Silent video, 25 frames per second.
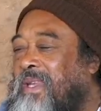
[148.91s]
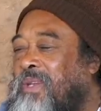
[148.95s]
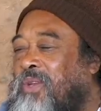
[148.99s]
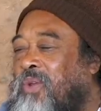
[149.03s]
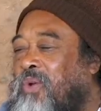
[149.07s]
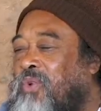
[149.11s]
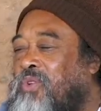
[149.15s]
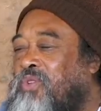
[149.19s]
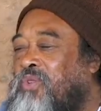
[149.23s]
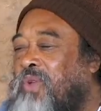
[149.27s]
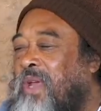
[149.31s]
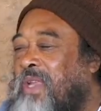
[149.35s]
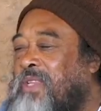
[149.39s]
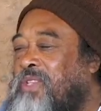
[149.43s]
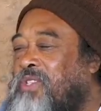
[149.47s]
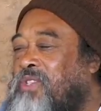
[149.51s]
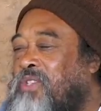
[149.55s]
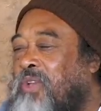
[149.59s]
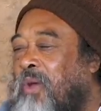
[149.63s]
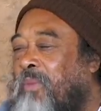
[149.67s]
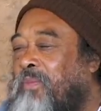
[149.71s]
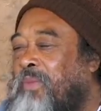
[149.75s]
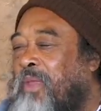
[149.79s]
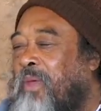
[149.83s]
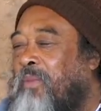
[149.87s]
Don't try and
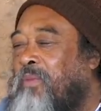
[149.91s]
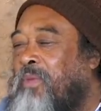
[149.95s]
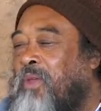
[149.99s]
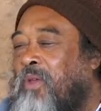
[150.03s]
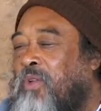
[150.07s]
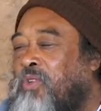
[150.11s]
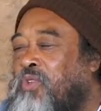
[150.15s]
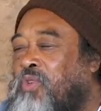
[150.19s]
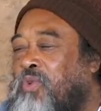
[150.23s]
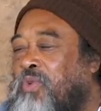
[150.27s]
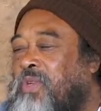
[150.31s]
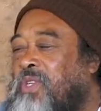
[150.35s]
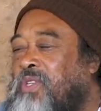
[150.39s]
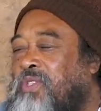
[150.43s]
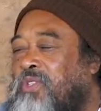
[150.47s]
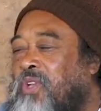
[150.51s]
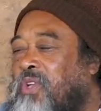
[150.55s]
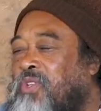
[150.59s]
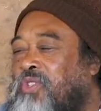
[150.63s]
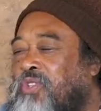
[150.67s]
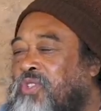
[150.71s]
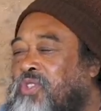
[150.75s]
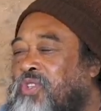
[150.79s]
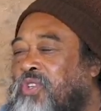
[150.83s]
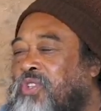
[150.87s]
stop them. Your duty is
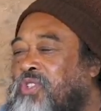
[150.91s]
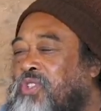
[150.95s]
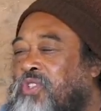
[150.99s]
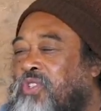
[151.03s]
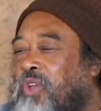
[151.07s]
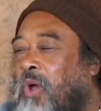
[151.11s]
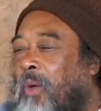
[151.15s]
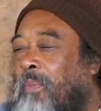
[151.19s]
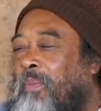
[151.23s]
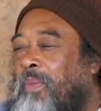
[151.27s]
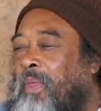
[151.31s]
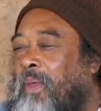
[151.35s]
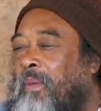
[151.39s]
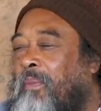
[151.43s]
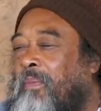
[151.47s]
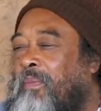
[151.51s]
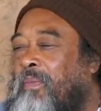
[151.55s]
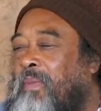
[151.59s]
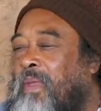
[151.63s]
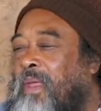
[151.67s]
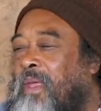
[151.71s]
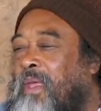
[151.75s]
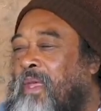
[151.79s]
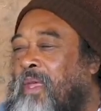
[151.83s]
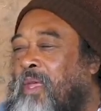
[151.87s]
not to just stop them,